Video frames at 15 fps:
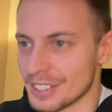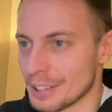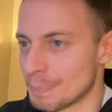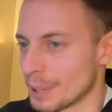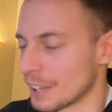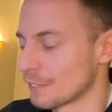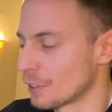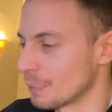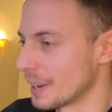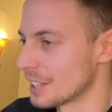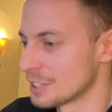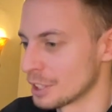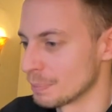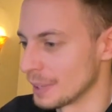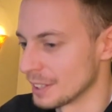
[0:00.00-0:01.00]
platform
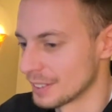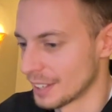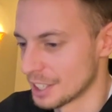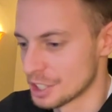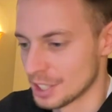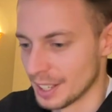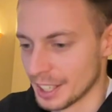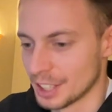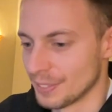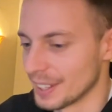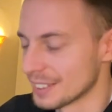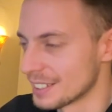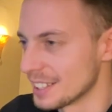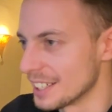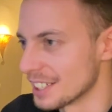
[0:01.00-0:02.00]
hasn't been touched like
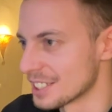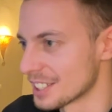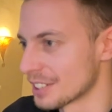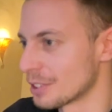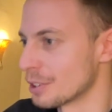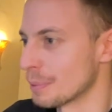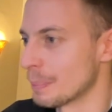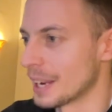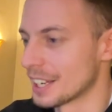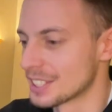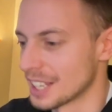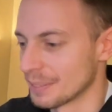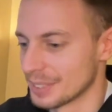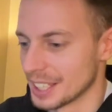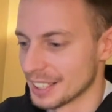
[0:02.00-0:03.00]
20 years ago, make
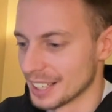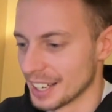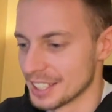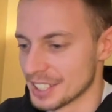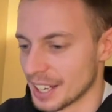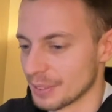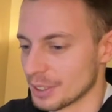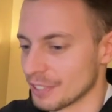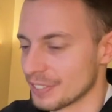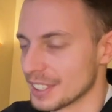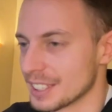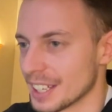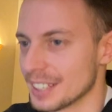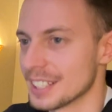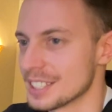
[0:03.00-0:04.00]
something nice out of it.
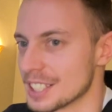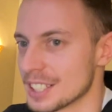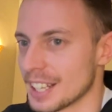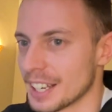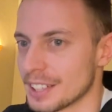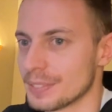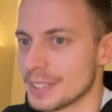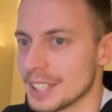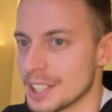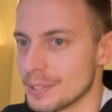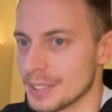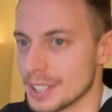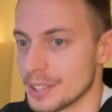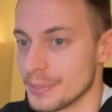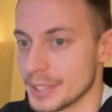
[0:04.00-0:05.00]
And this is like
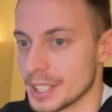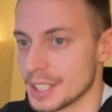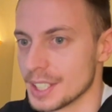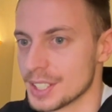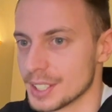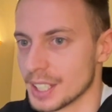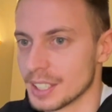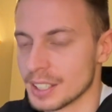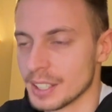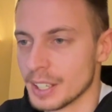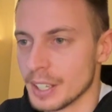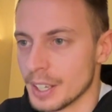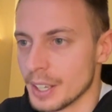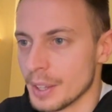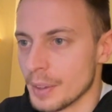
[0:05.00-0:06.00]
really realistic.
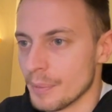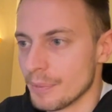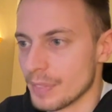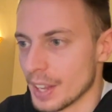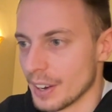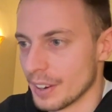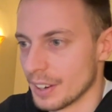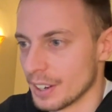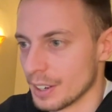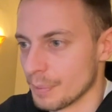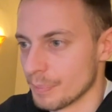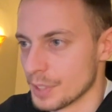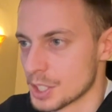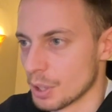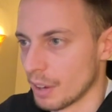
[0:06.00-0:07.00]

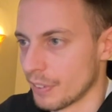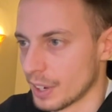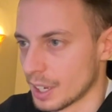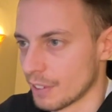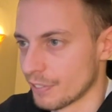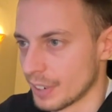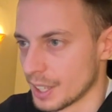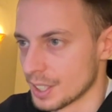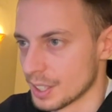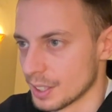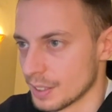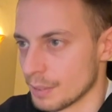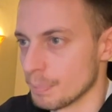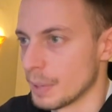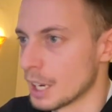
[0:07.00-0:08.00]
So if you can find
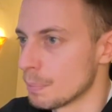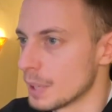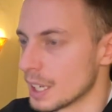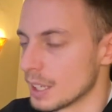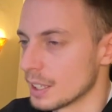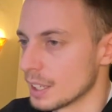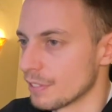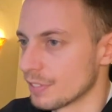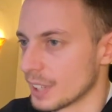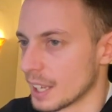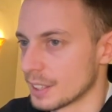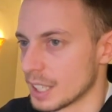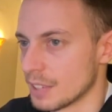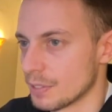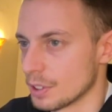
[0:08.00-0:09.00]
maybe, if not
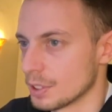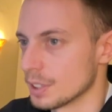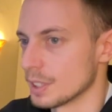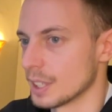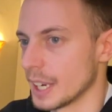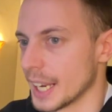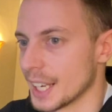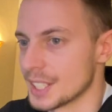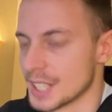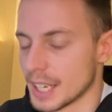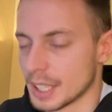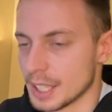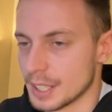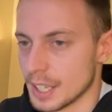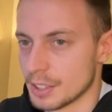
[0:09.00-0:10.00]
even
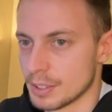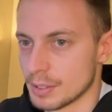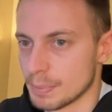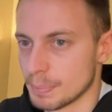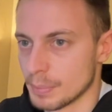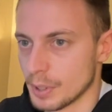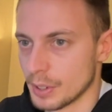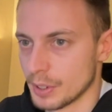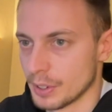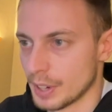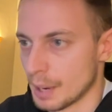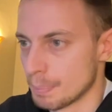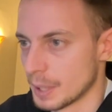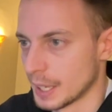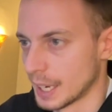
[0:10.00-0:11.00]
exactly that
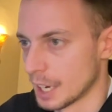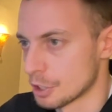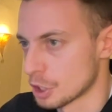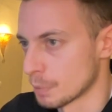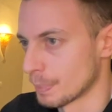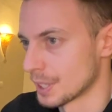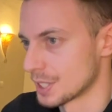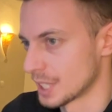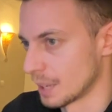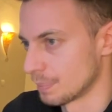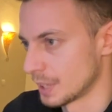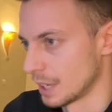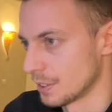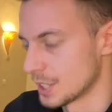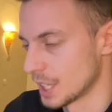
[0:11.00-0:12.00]
application, but
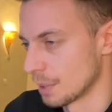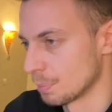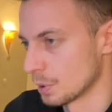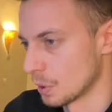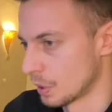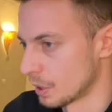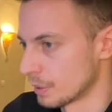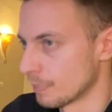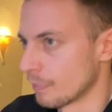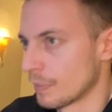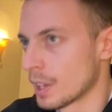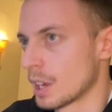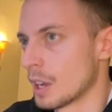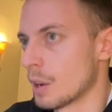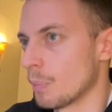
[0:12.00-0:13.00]
something similar,
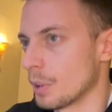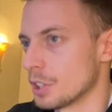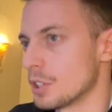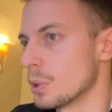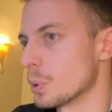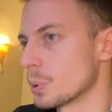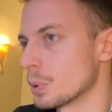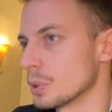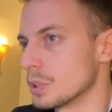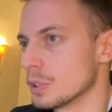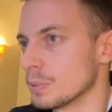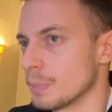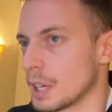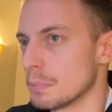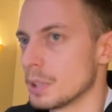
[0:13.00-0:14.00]
what you could do,
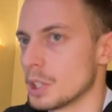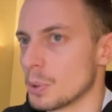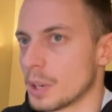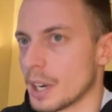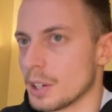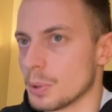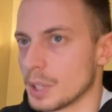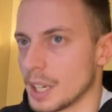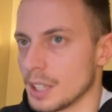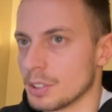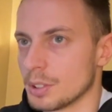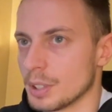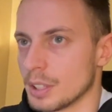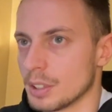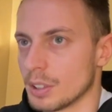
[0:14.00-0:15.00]
maybe you can look into
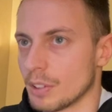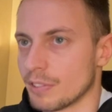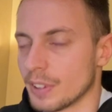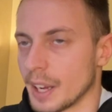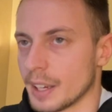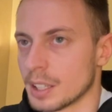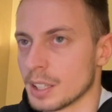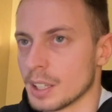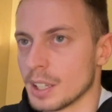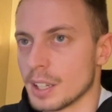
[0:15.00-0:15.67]
it of like,